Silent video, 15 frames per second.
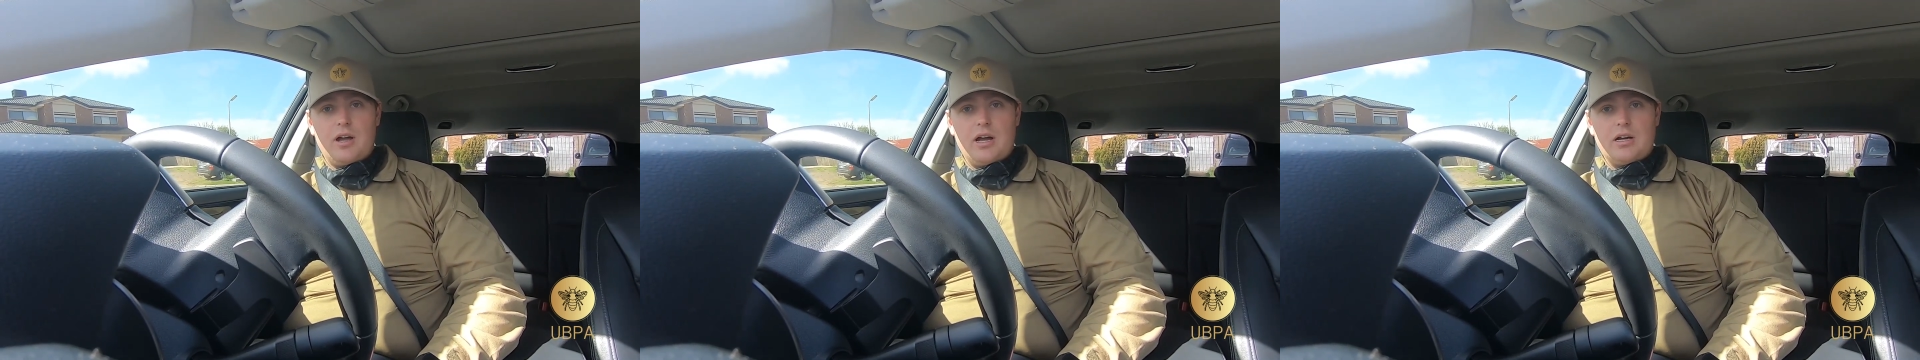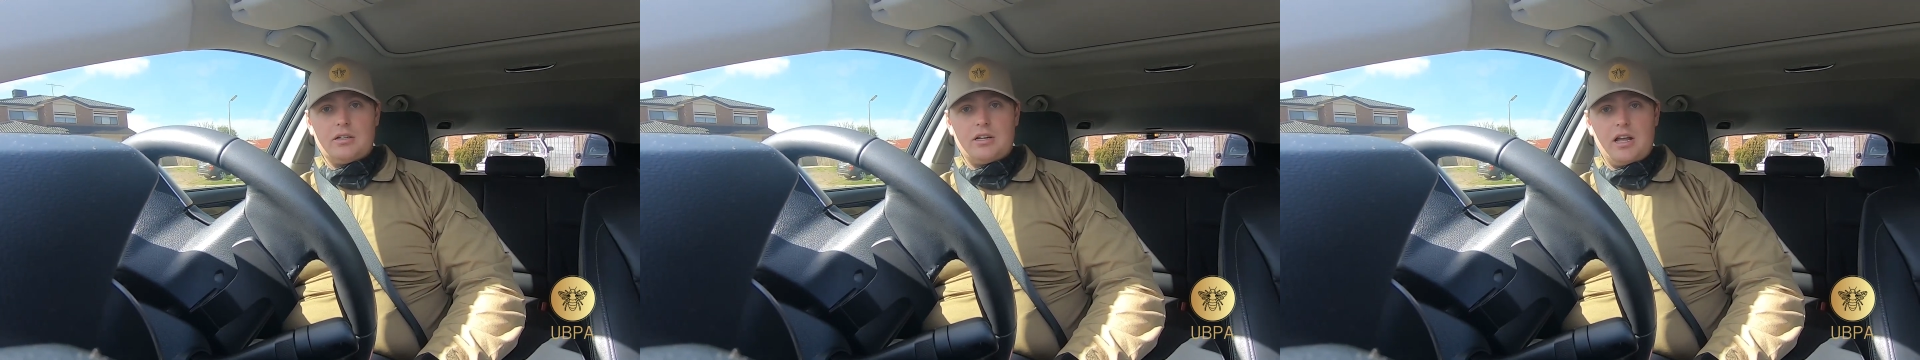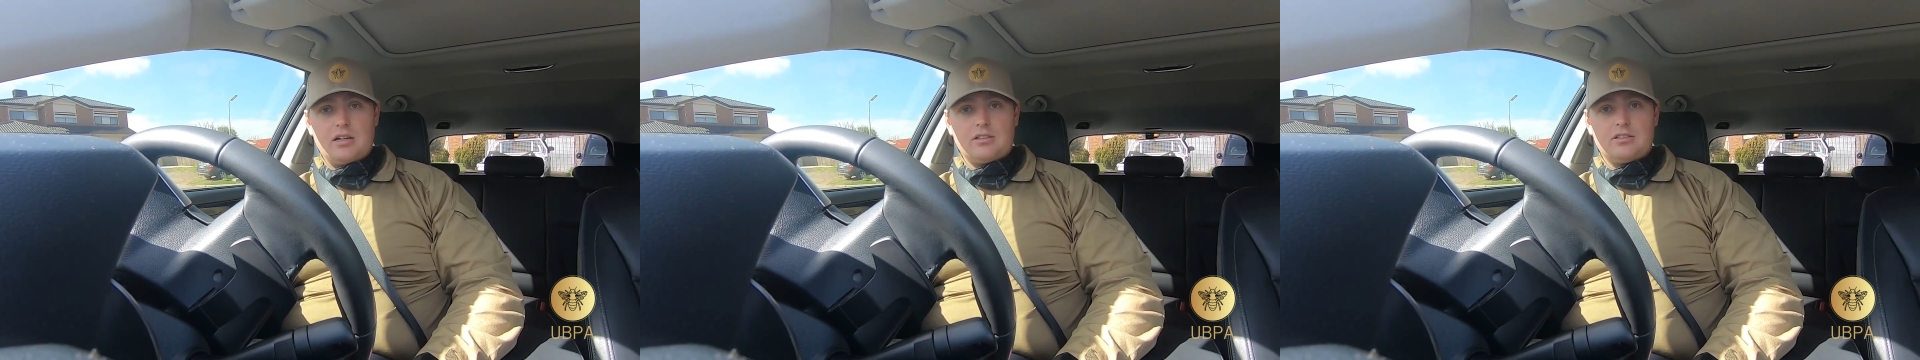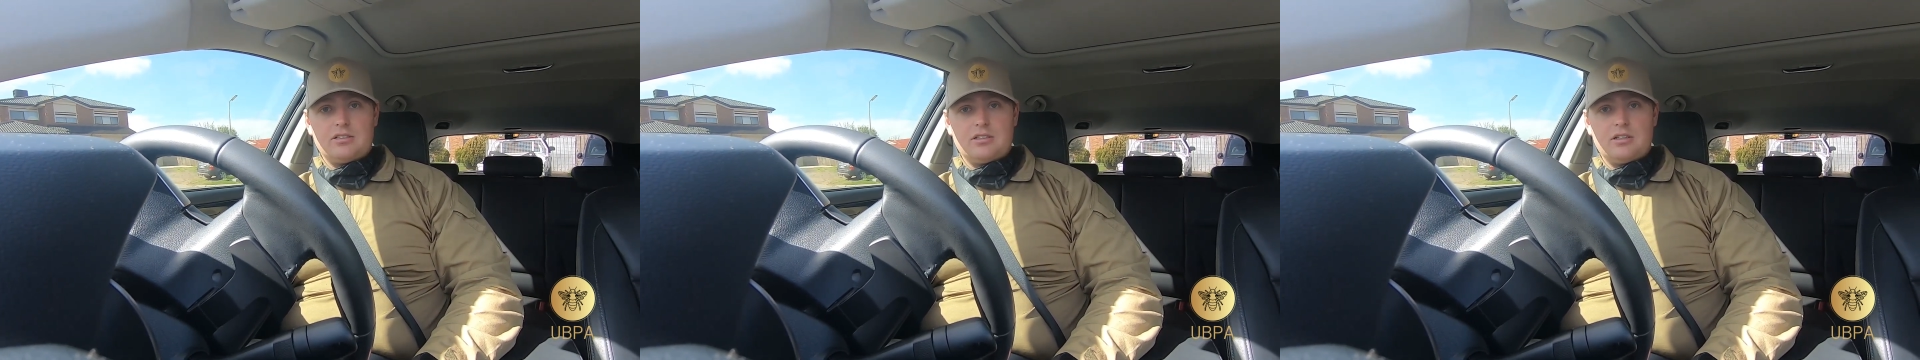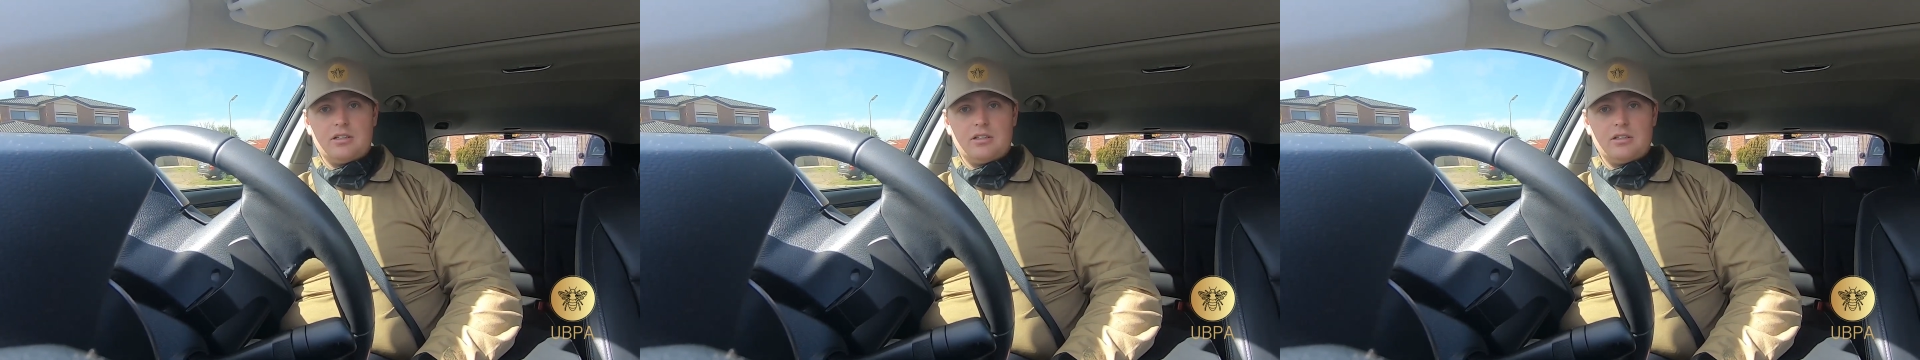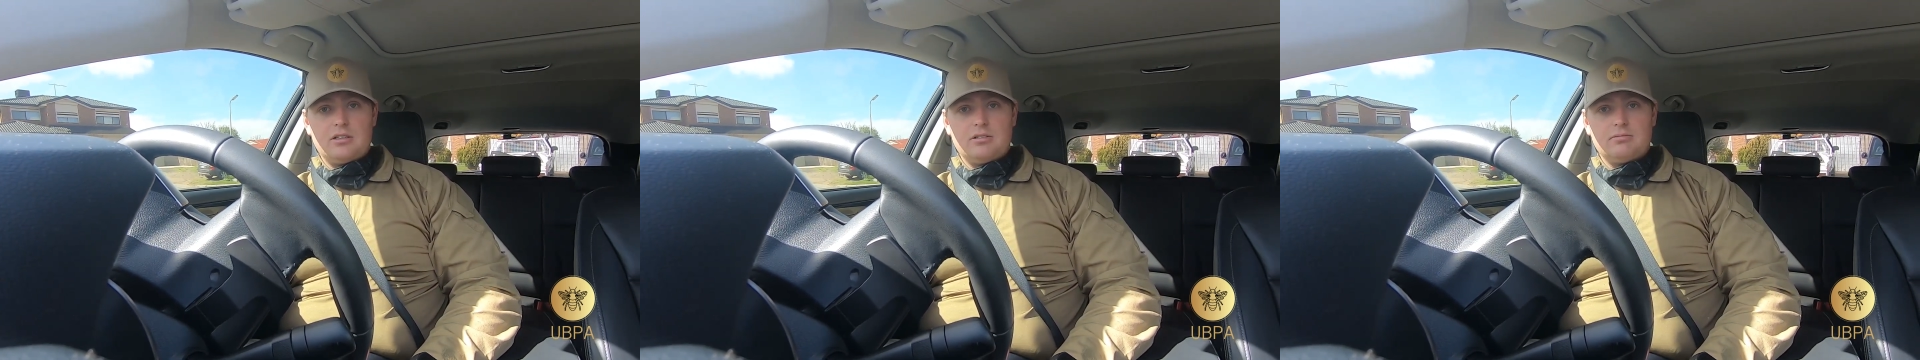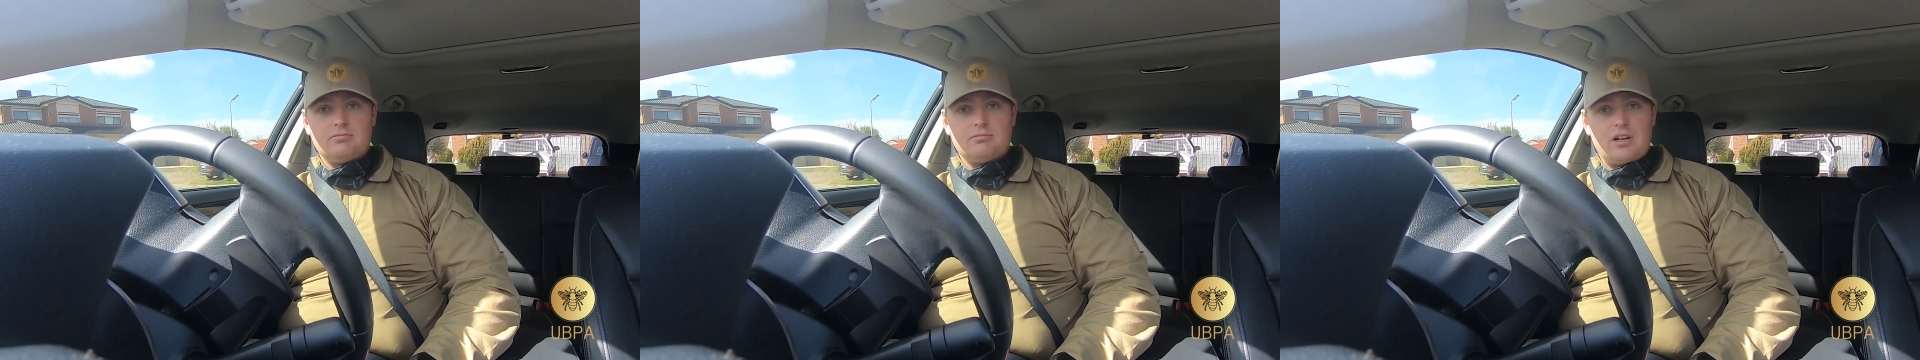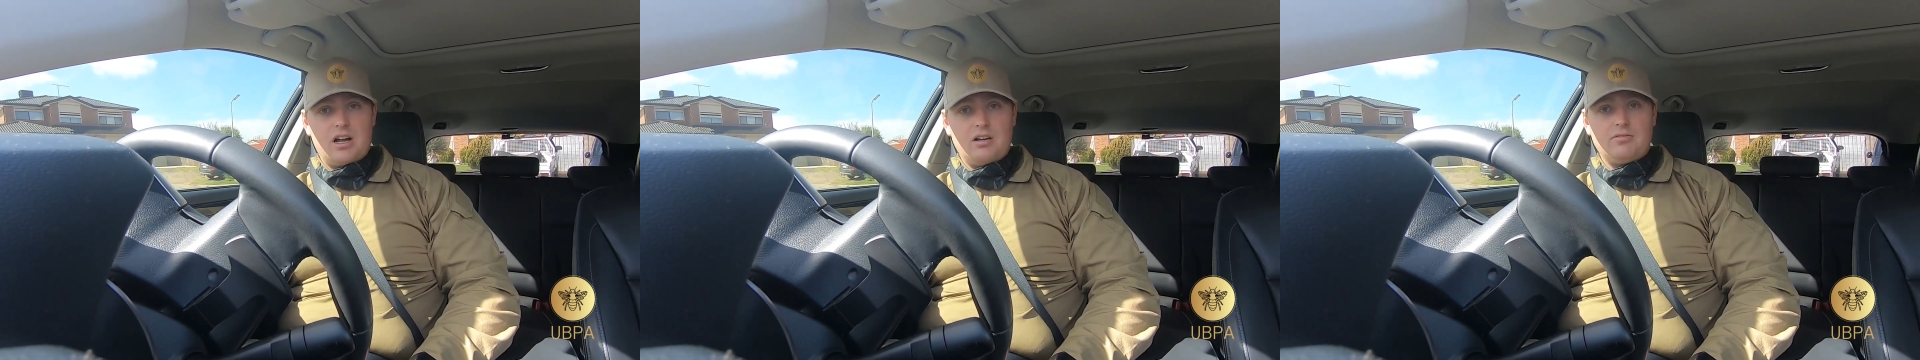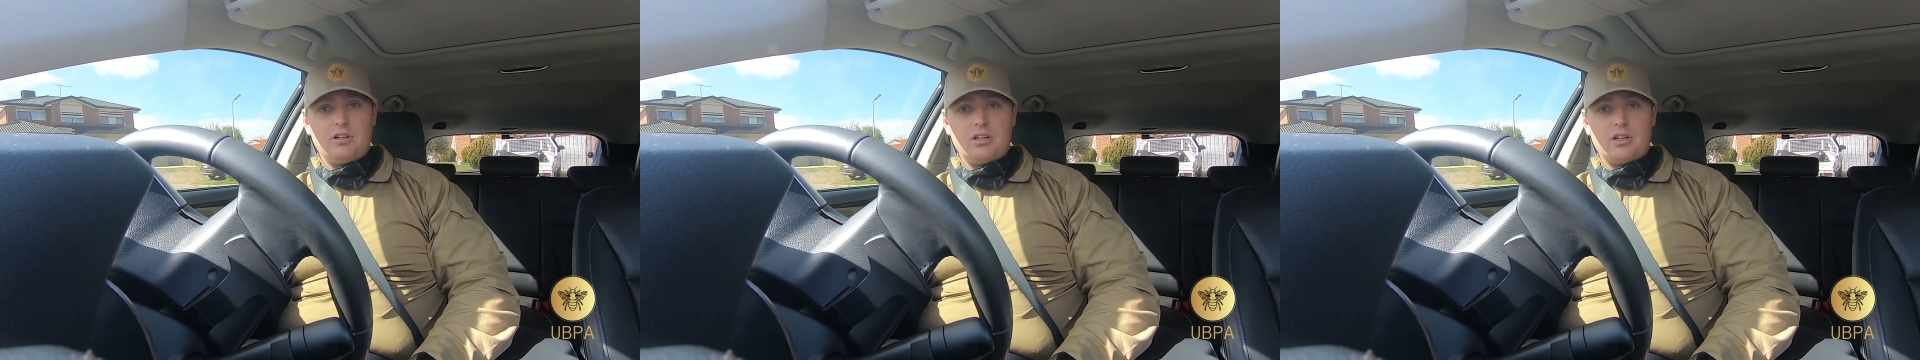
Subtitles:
our next hive